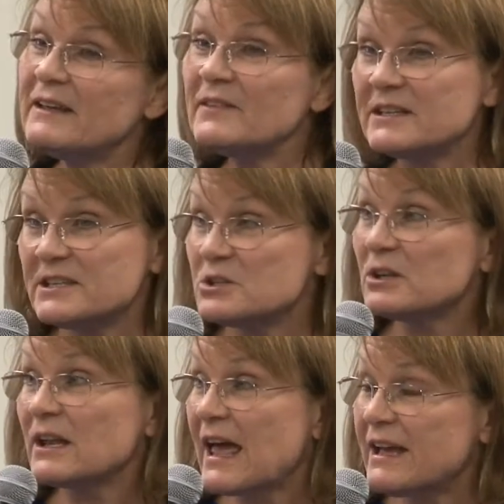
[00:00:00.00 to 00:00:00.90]
in the
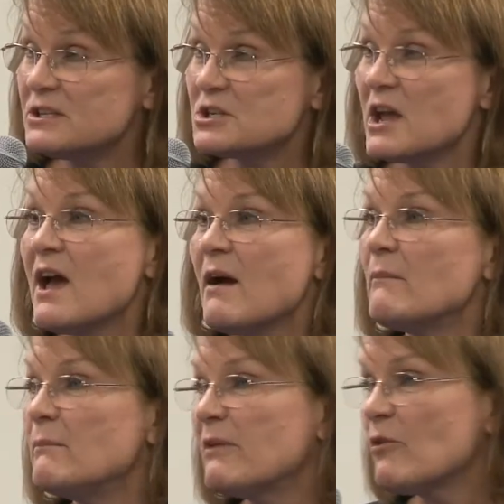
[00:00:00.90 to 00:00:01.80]
digital age.
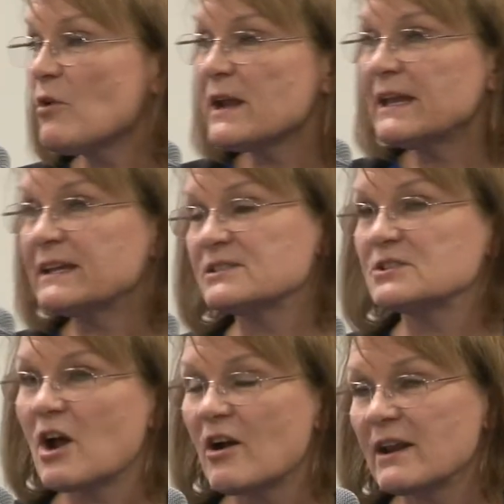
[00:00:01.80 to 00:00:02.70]
Before he gets
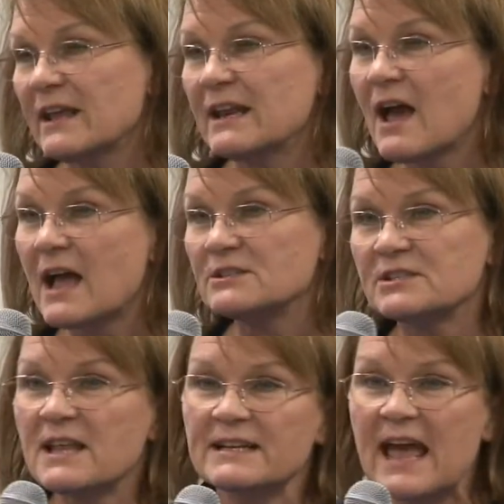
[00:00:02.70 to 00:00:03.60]
started, I'd
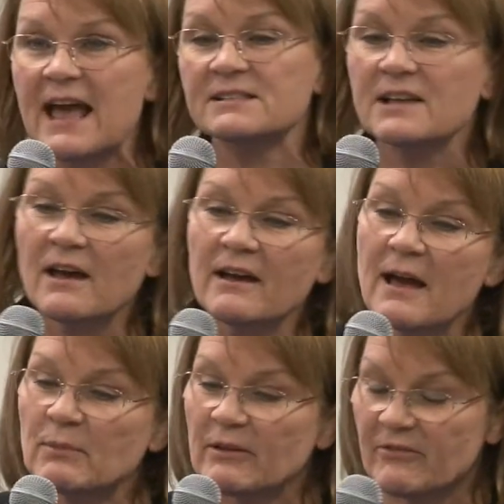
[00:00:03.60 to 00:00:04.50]
just like to ask a
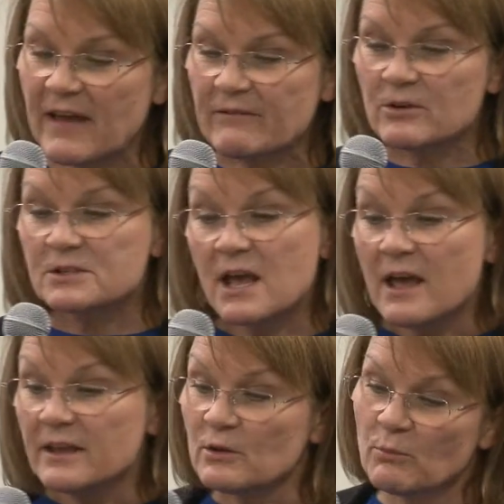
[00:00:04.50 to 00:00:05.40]
couple of favors.
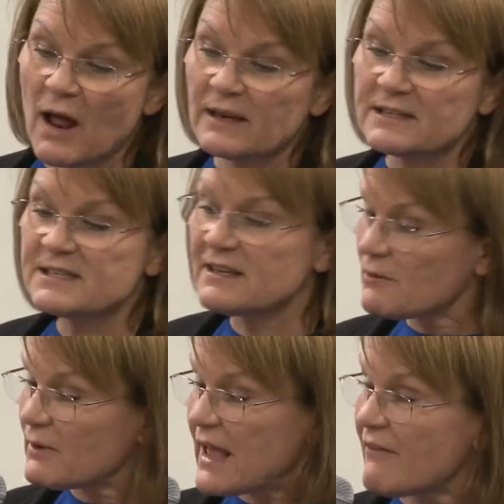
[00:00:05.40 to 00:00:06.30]
You'll probably see
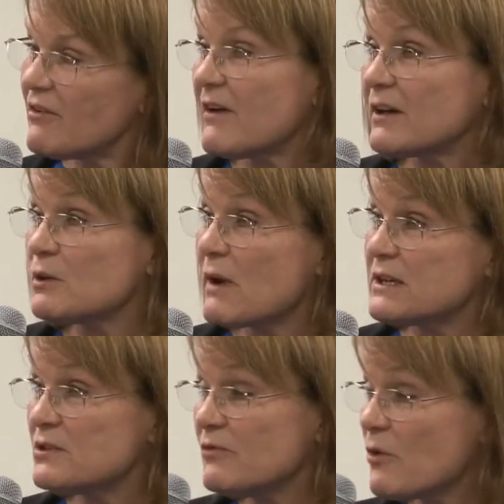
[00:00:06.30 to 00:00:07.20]
that we have
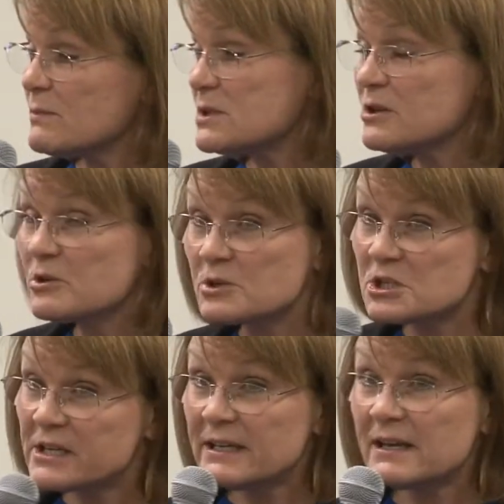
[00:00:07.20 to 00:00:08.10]
evaluation forms on your
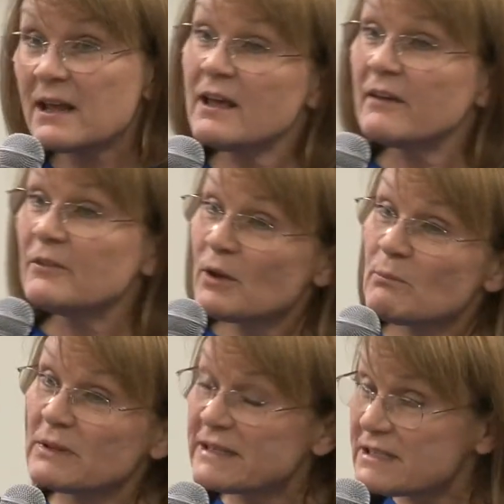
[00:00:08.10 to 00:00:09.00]
sheet. If you
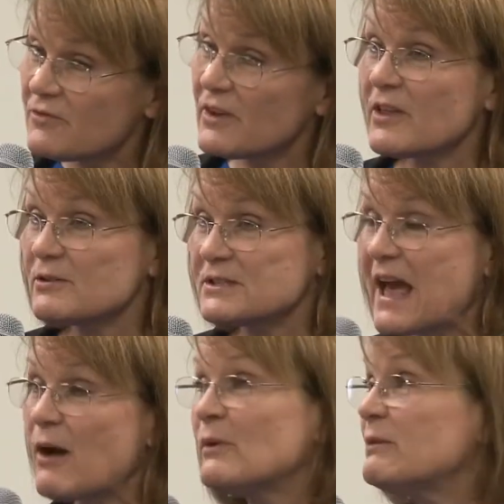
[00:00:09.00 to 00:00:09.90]
could please fill those
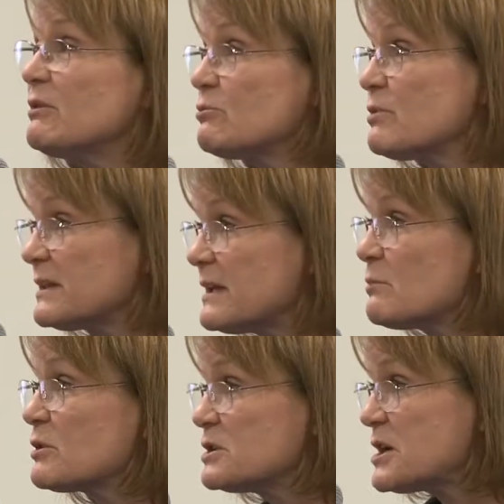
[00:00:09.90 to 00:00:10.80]
out, we would really
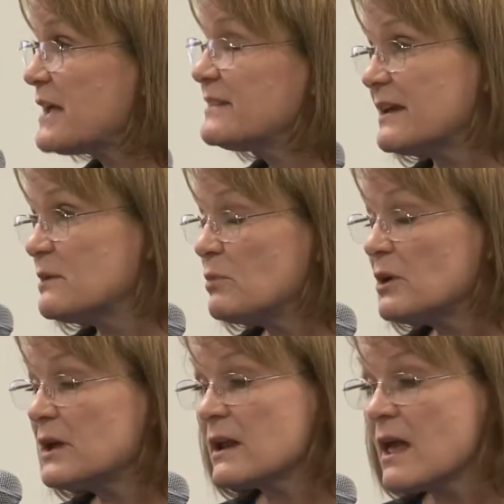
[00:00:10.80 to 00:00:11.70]
appreciate the
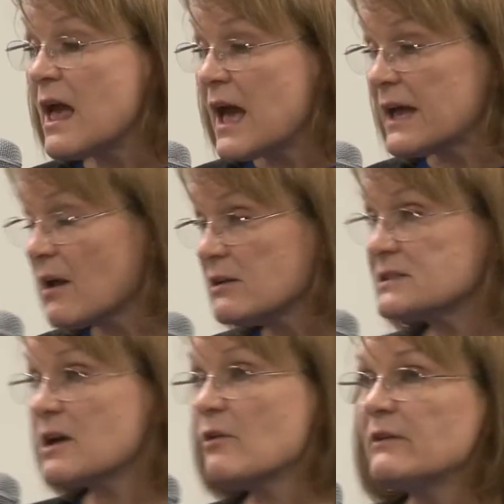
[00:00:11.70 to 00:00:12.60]
input. And
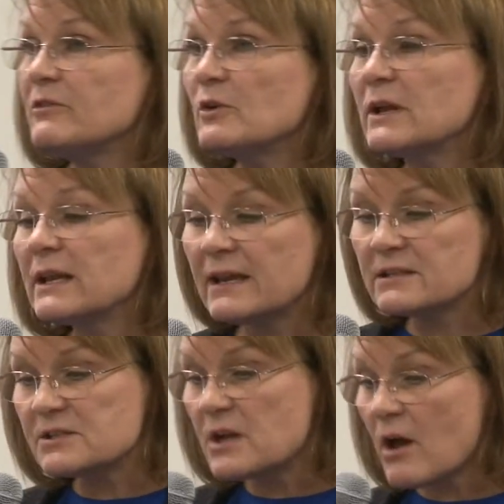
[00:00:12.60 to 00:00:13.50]
also, if you could let
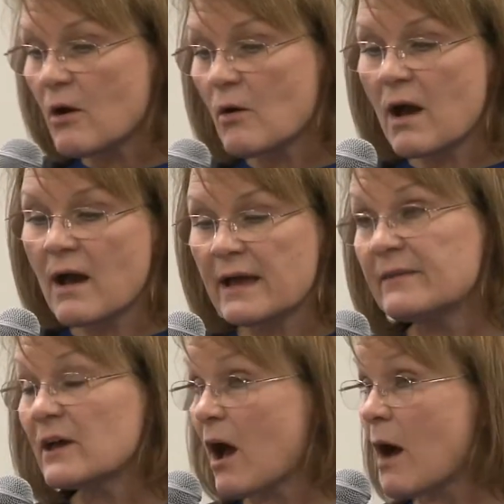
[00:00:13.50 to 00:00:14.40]
us know uh,
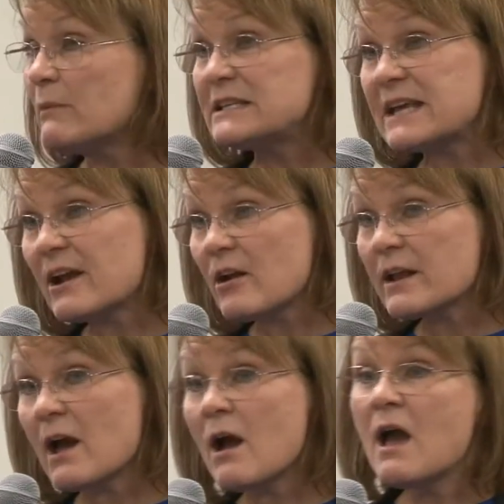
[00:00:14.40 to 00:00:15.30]
in the comment area